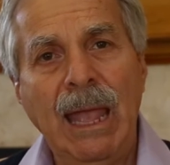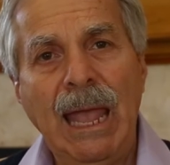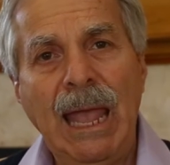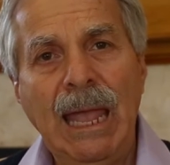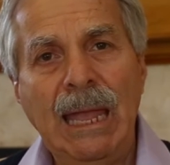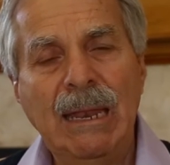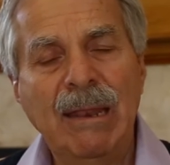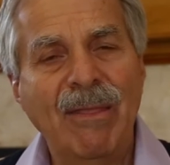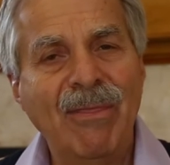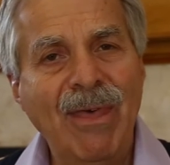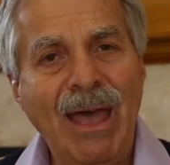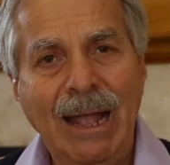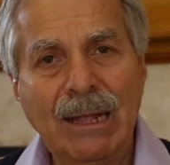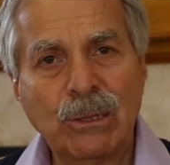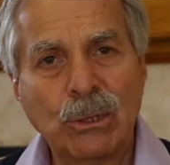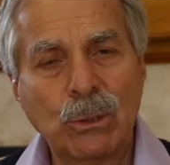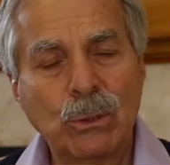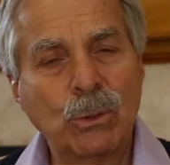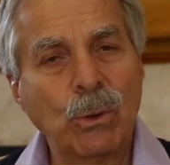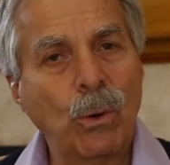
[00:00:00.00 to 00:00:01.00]
And
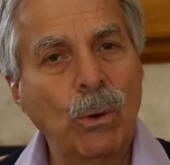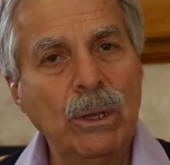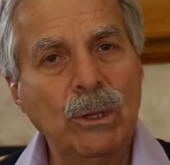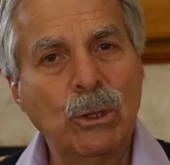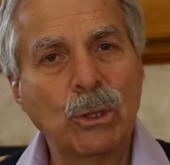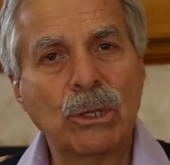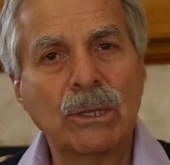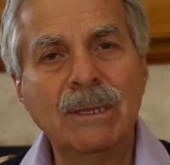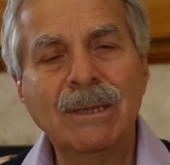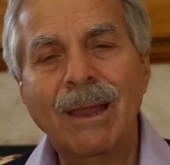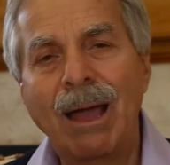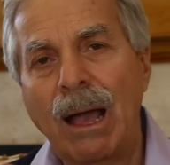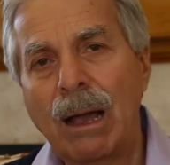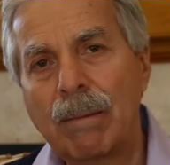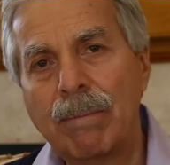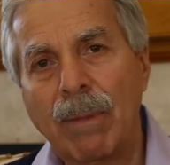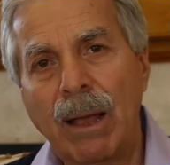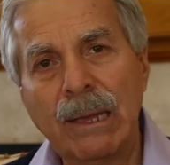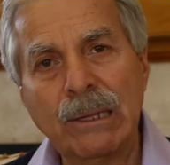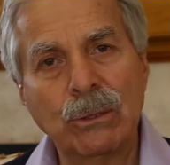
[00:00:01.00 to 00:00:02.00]
that story just
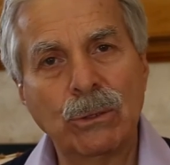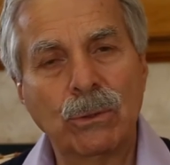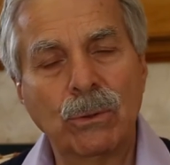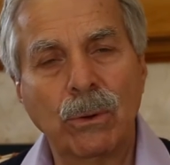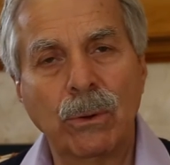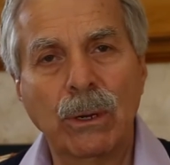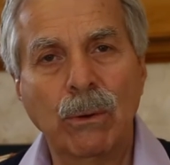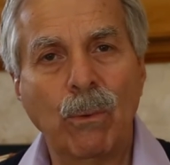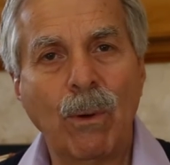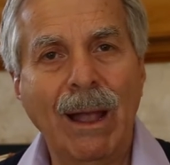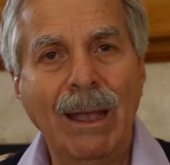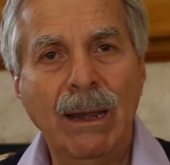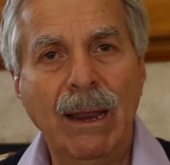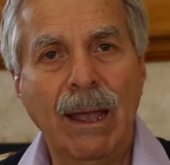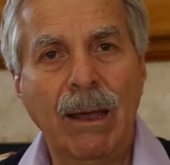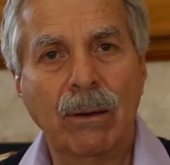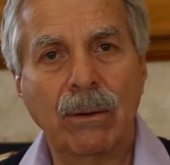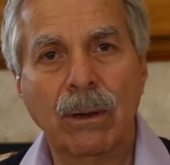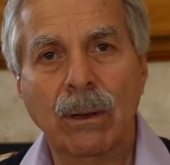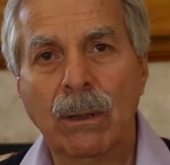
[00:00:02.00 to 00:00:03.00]
knocked my story right
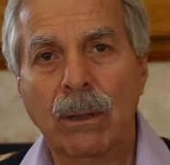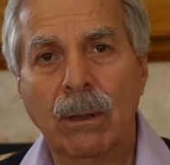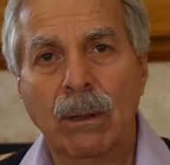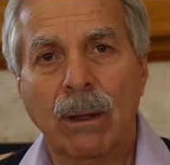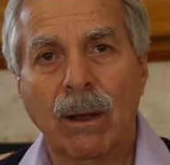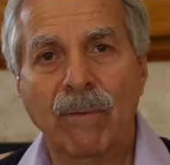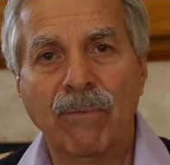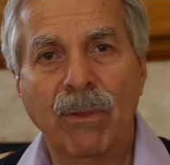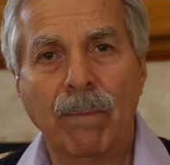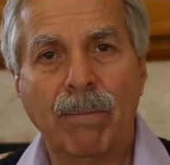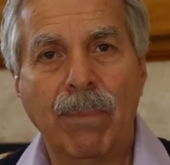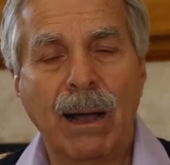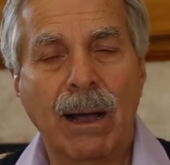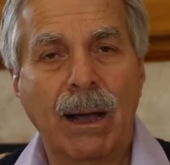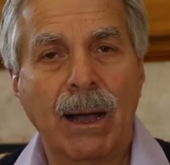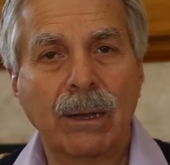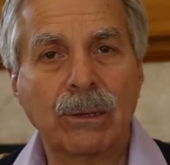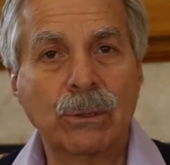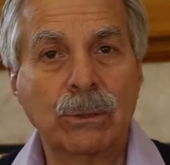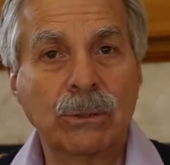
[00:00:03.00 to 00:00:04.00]
out of the
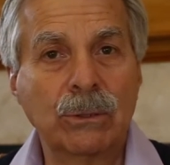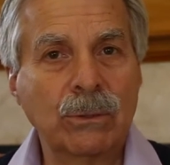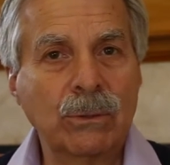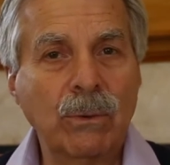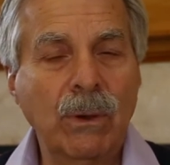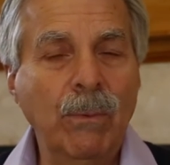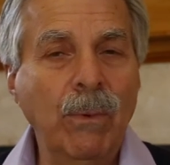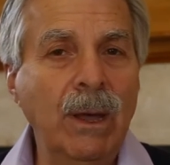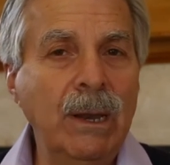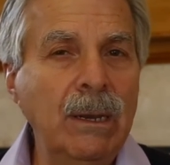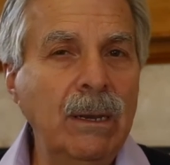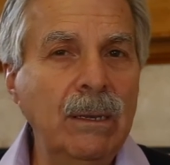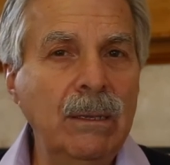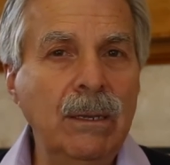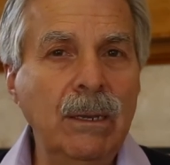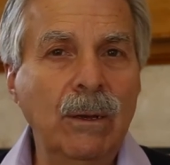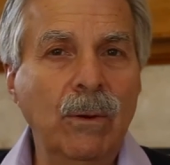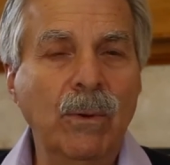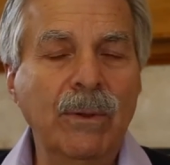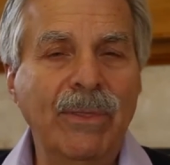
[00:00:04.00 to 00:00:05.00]
box. So I wanted to
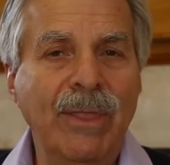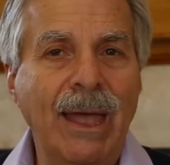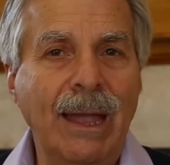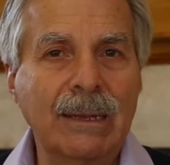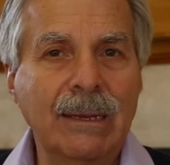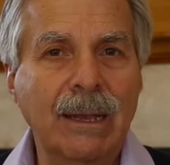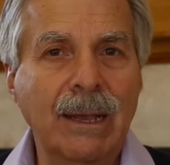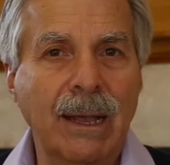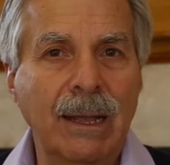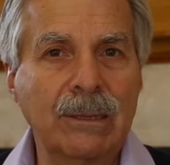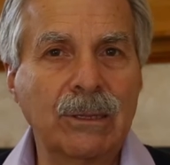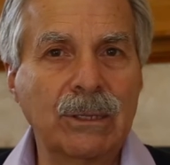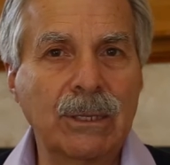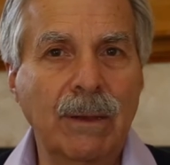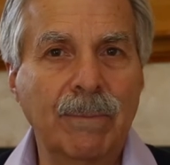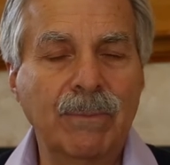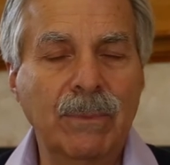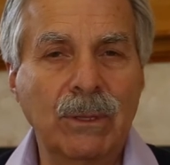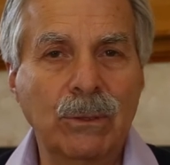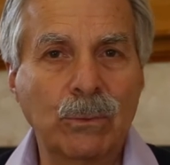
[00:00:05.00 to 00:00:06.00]
deal with that
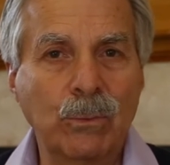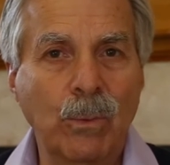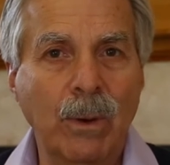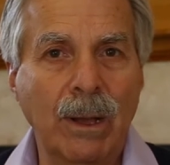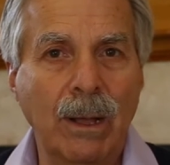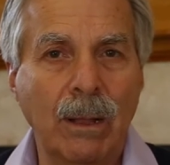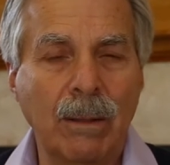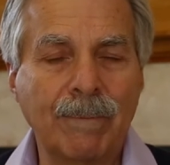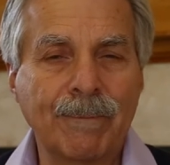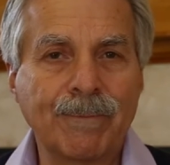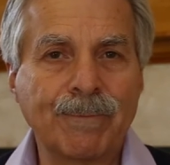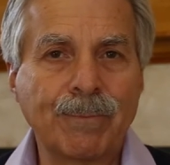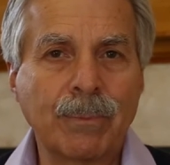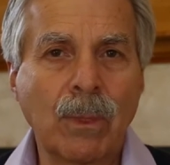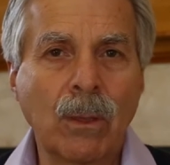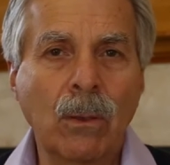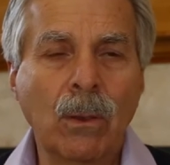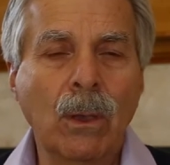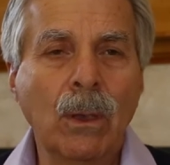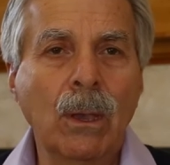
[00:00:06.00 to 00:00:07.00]
concept as well.
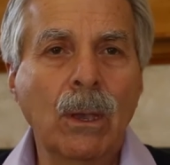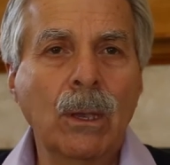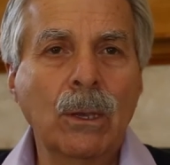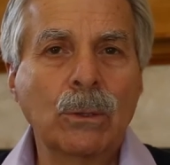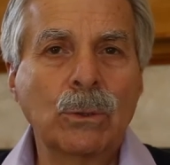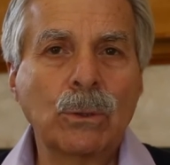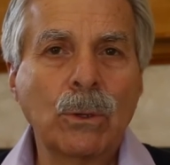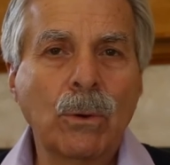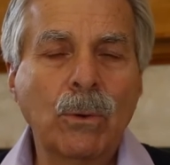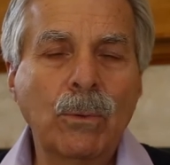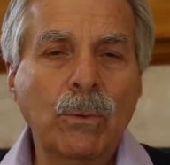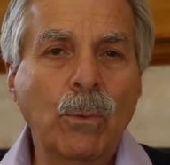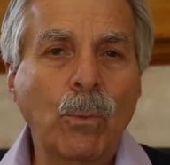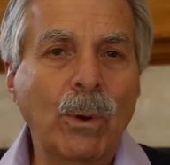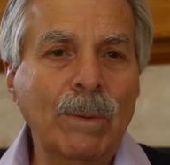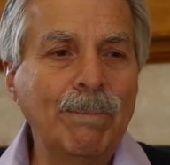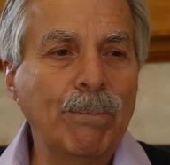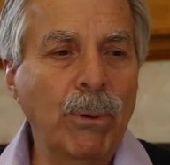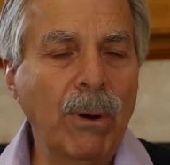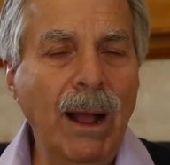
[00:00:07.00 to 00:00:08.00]
So
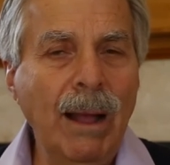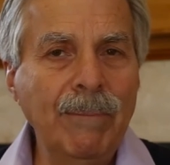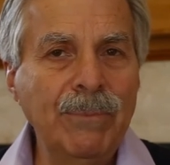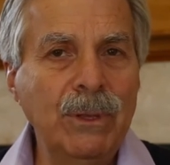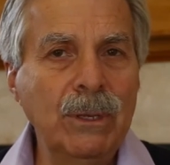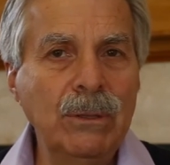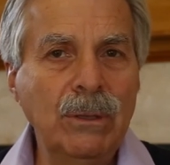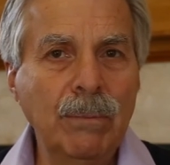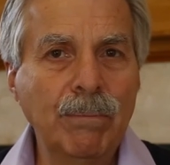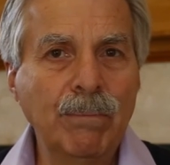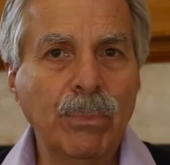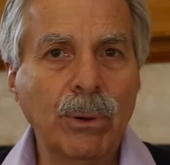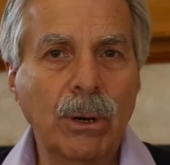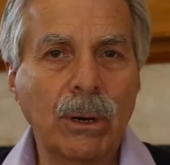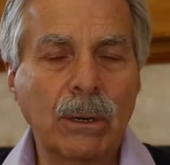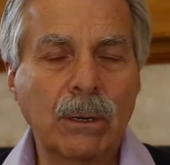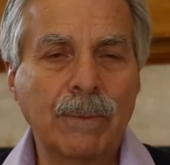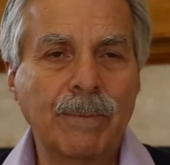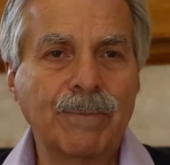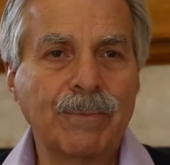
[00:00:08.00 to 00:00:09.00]
what prompted the
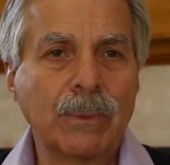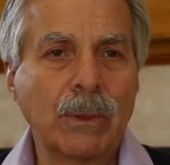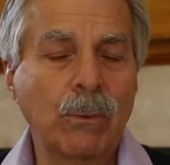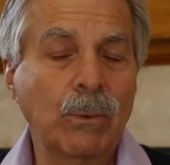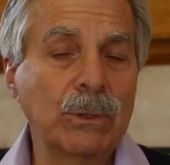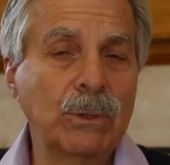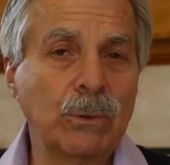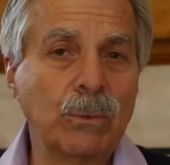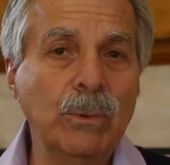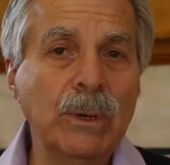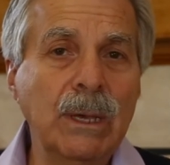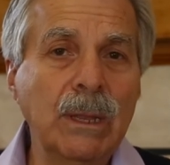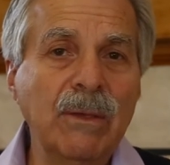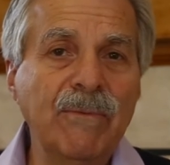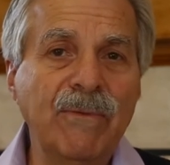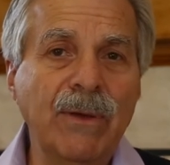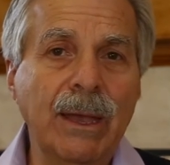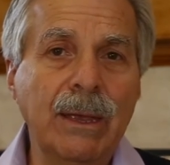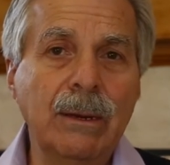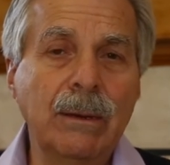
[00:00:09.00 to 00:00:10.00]
book was a real
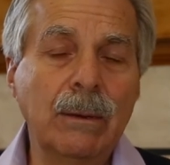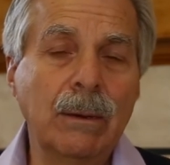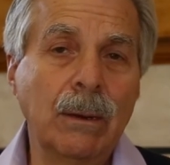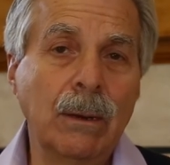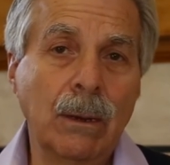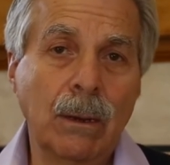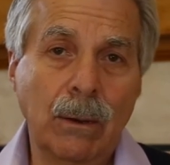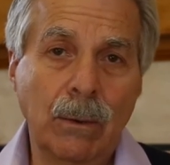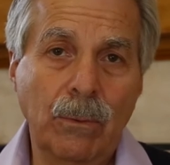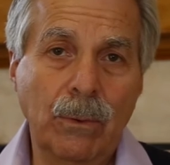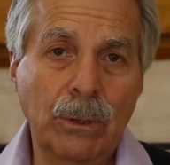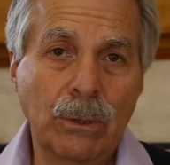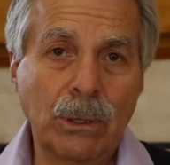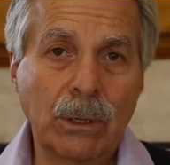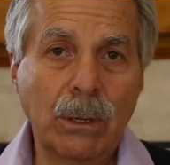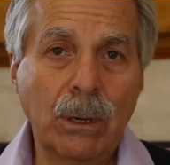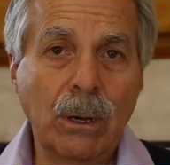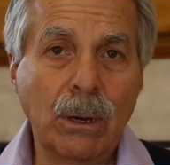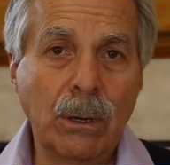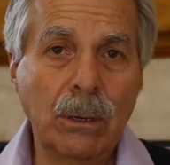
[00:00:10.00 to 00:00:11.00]
event which
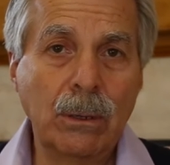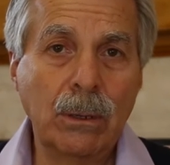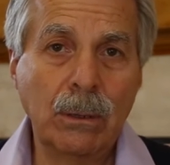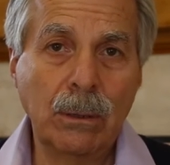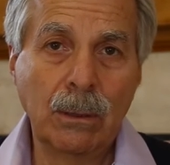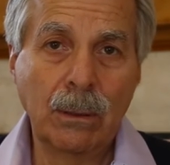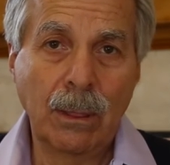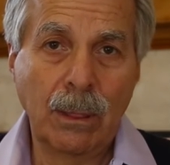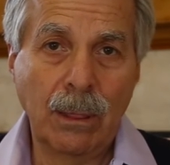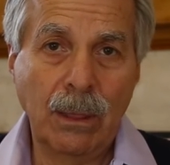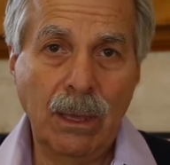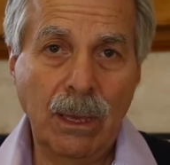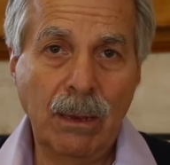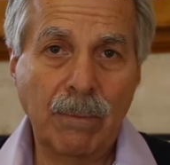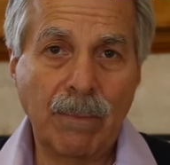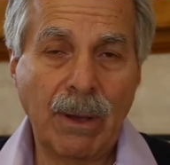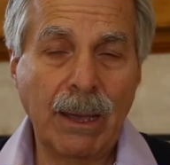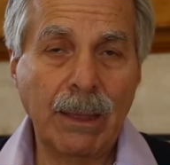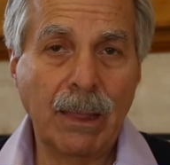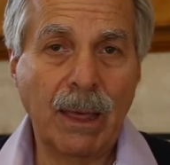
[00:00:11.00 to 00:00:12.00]
occurred
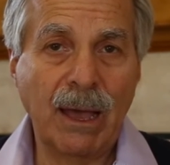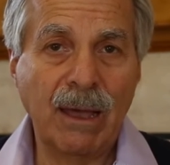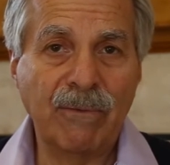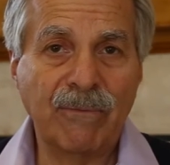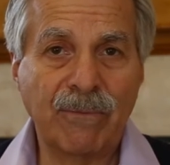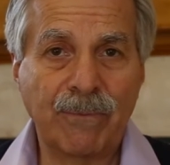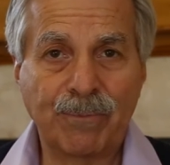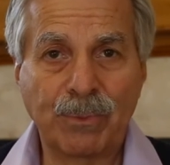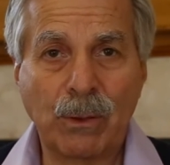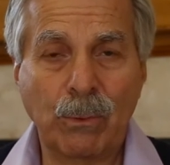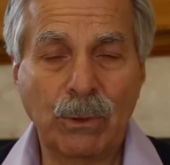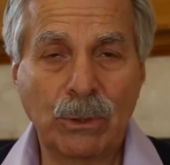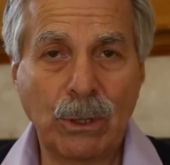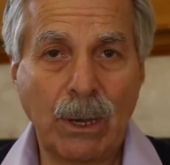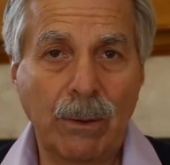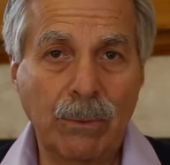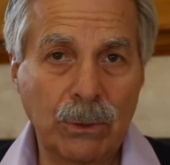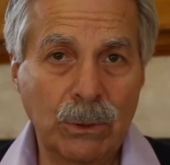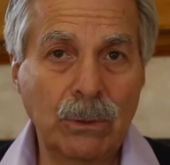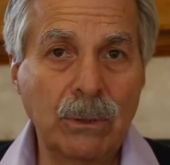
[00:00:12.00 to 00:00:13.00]
in my life, which
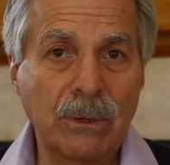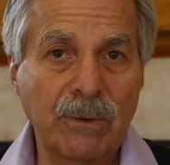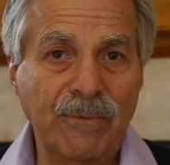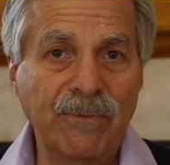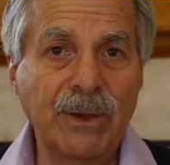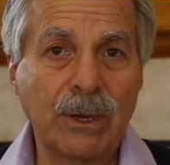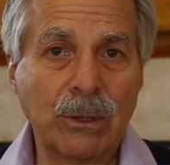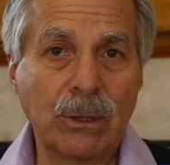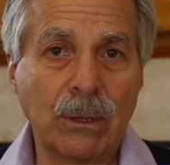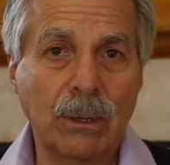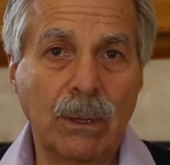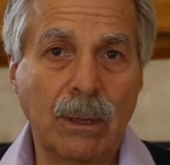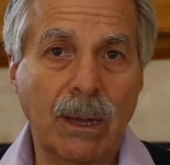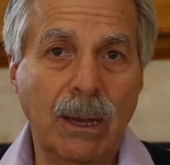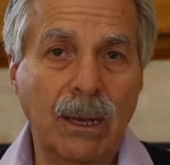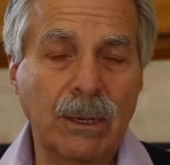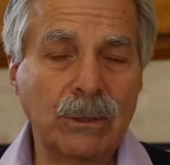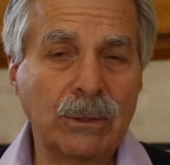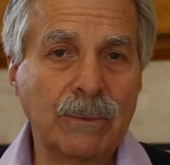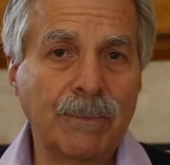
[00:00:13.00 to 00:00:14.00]
I was going to
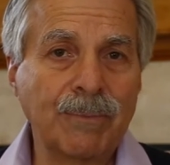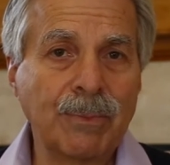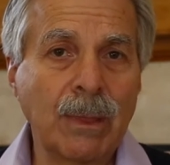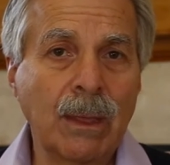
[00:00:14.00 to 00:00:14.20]
fictionalize.